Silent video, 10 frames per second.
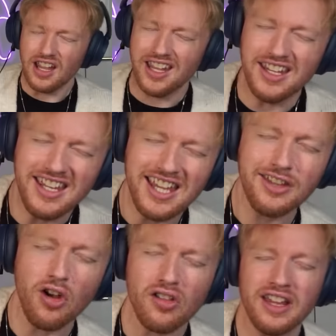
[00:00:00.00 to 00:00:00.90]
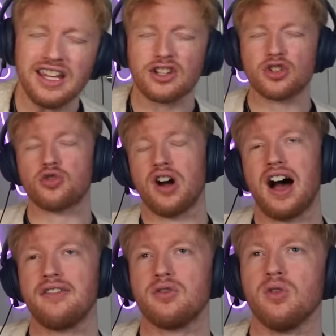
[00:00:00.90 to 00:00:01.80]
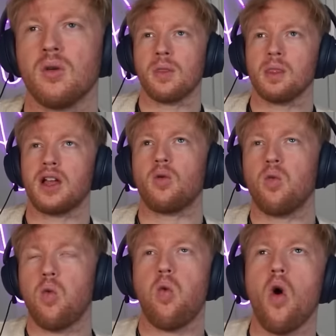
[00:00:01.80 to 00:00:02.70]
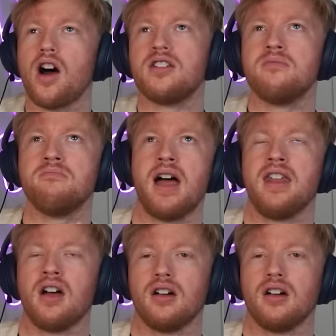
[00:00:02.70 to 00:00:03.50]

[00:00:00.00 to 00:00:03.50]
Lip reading: Can he not, like, travel, like, 1 minute